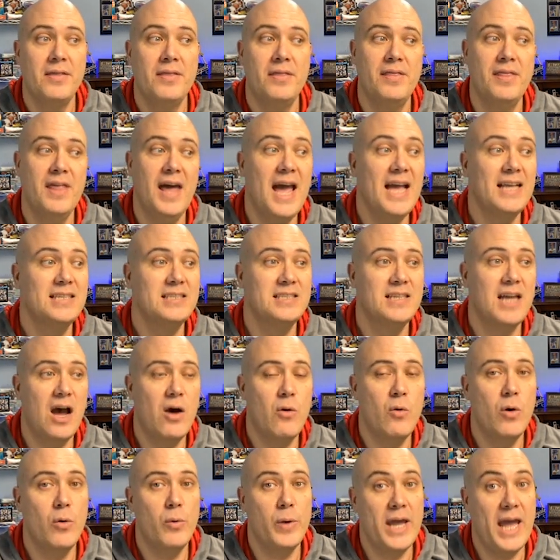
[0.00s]
That's not
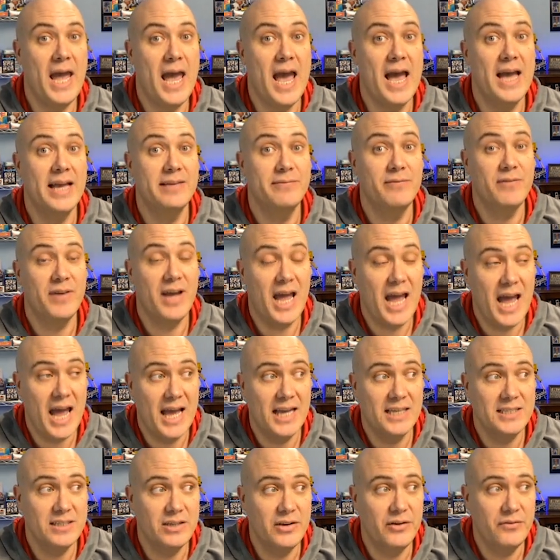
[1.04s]
what we have
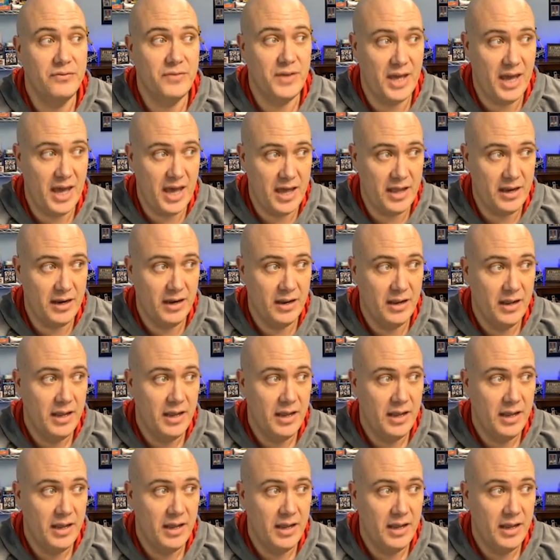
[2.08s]
as of yet.